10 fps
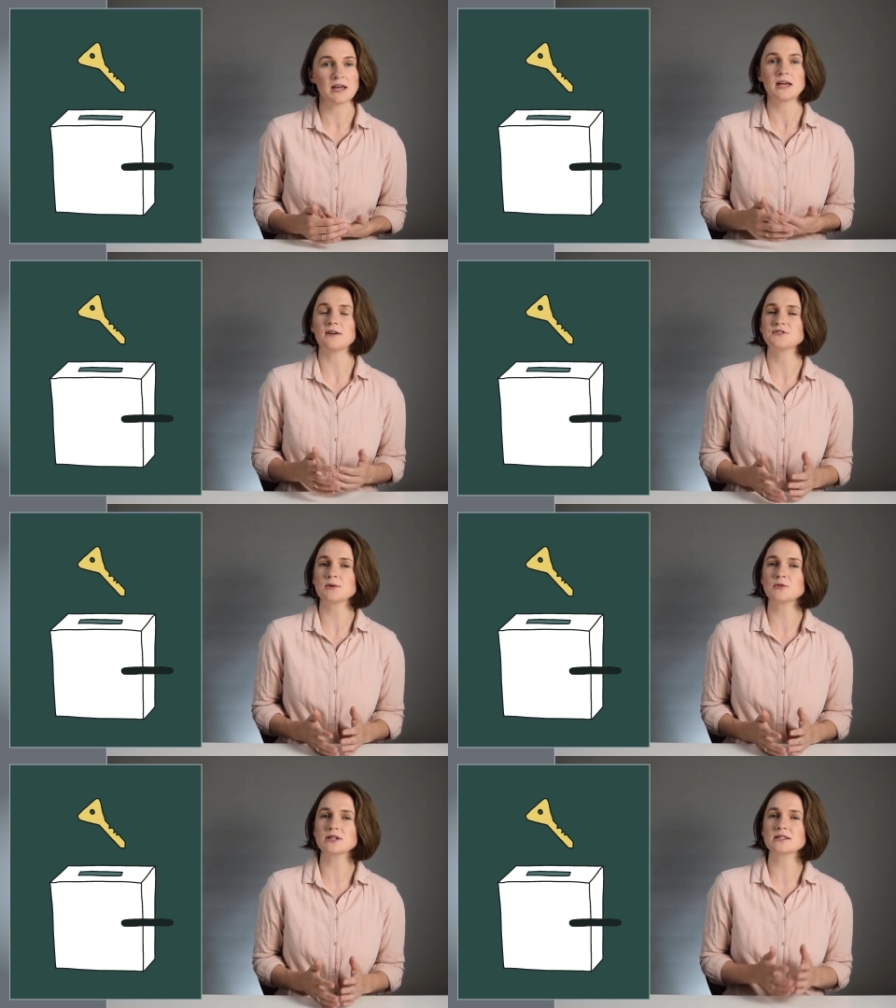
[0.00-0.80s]
If
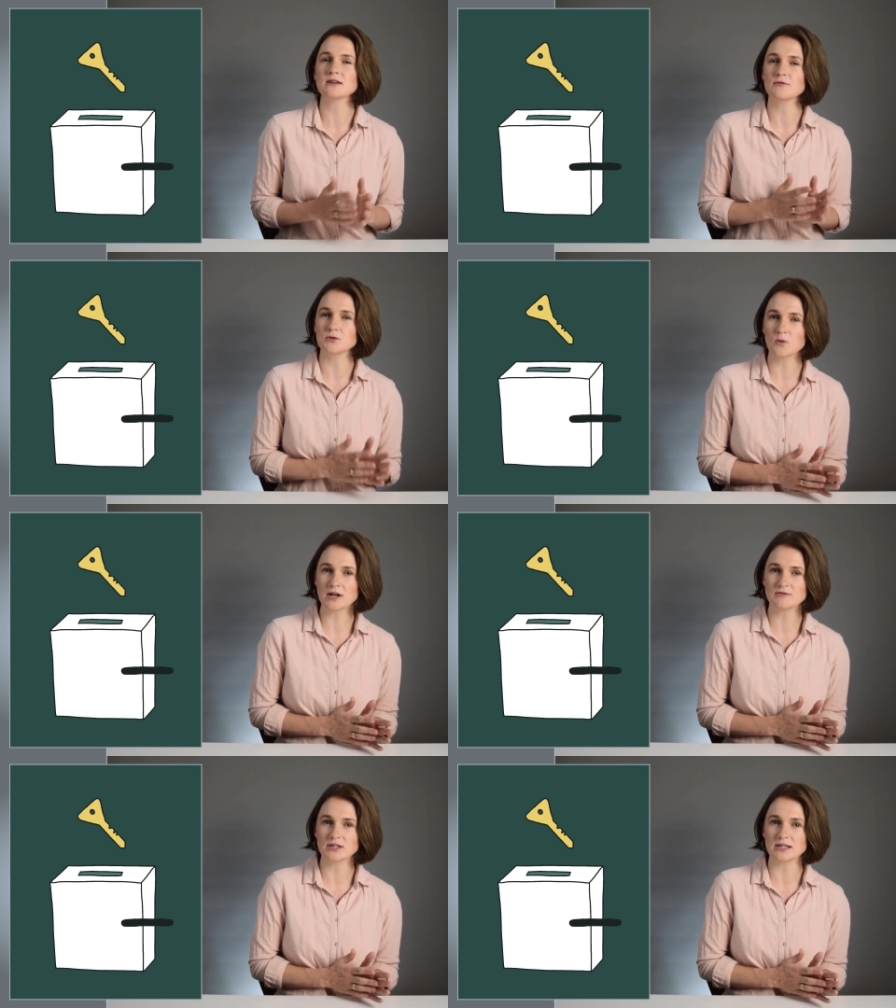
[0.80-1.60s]
someone discovered one
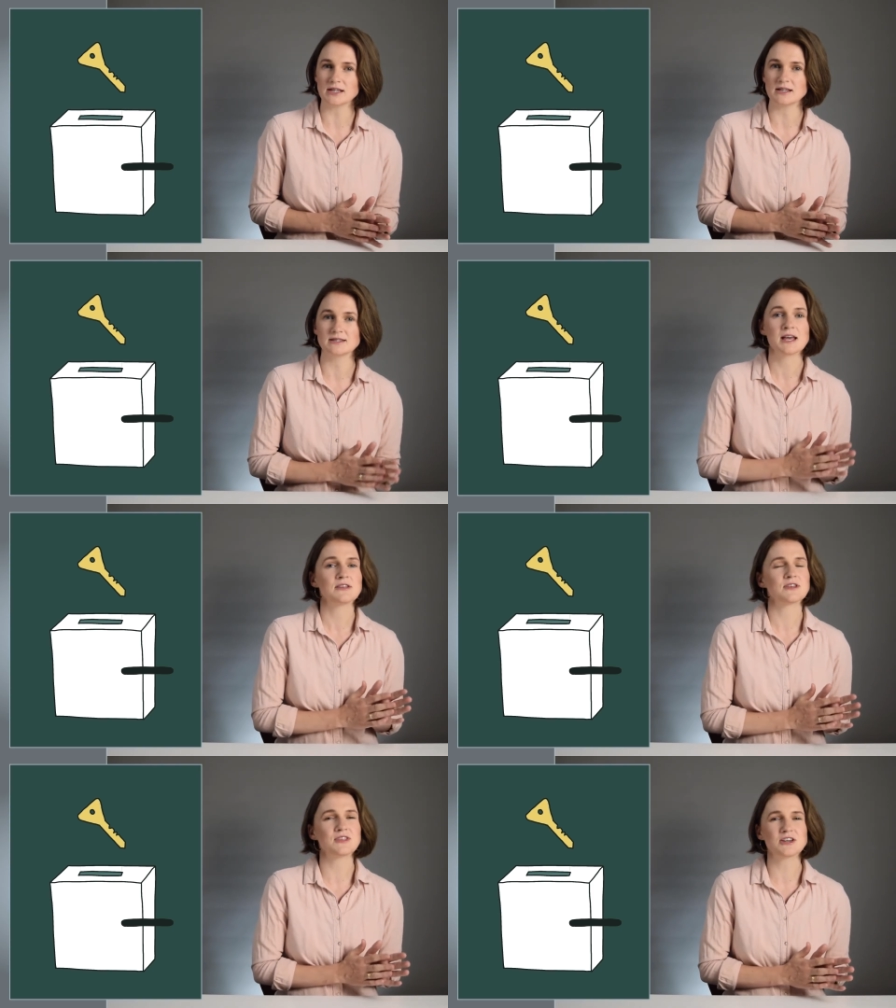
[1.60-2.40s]
of the keys,
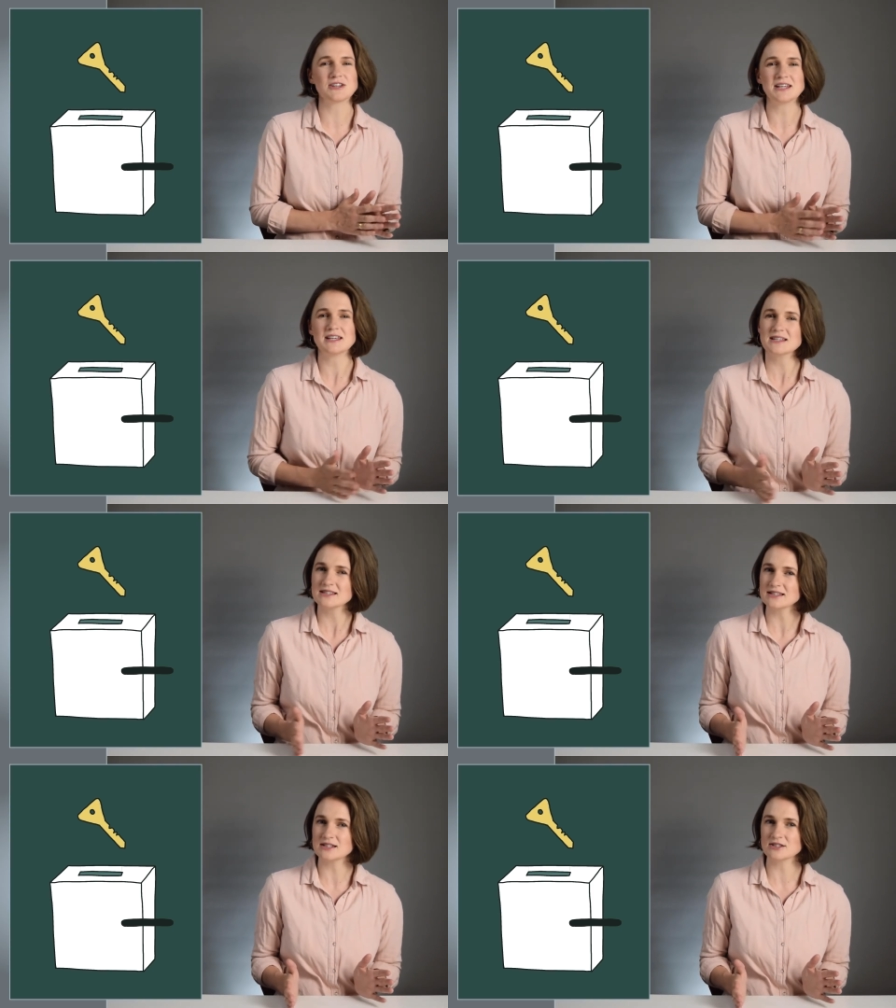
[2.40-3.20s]
then they could
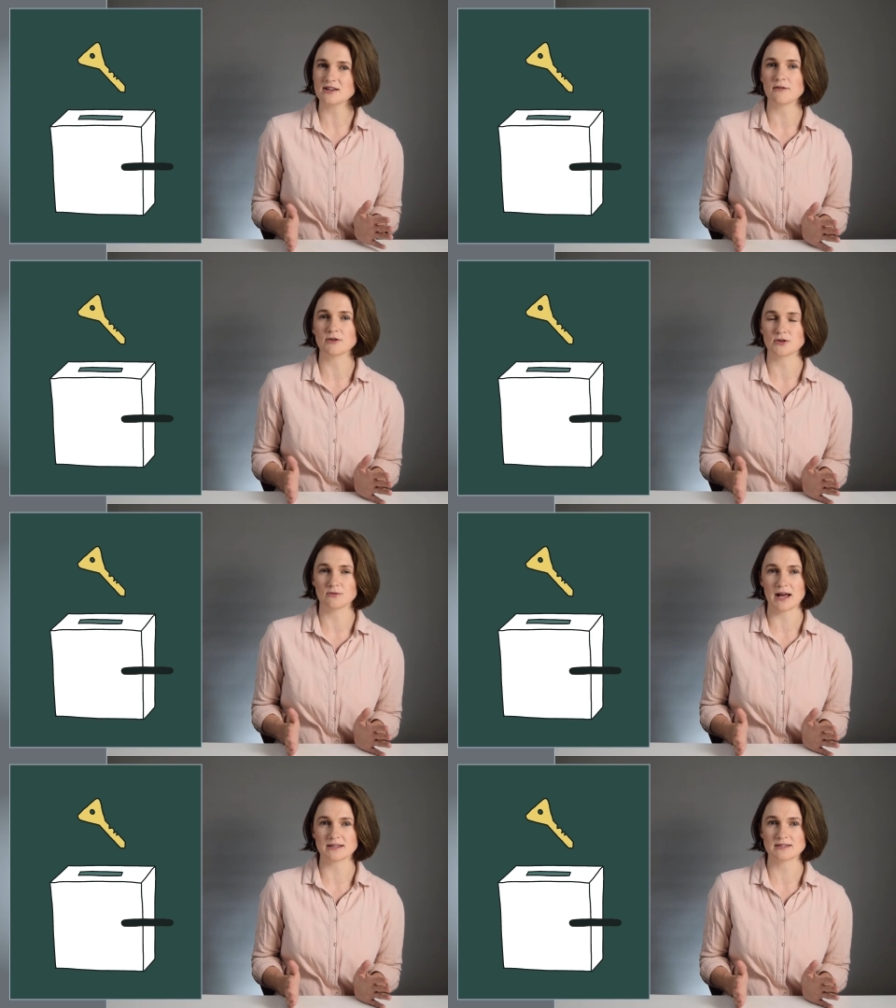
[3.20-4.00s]
easily discover the
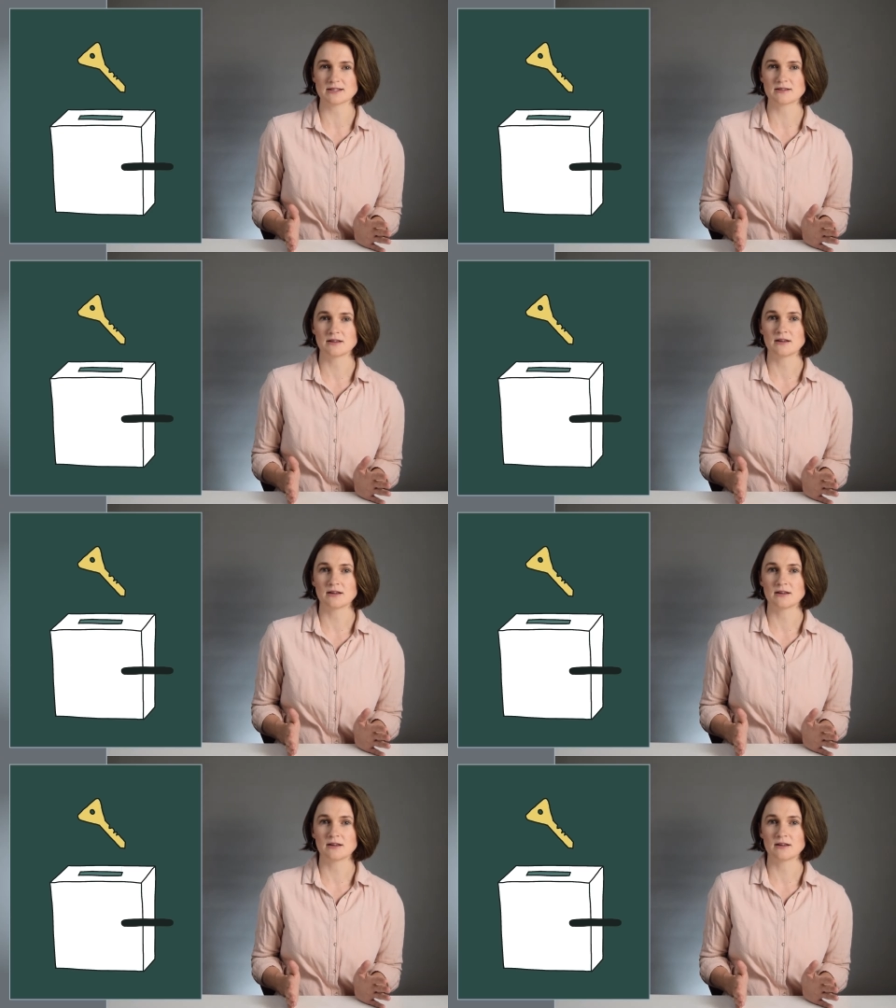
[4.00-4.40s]
rest.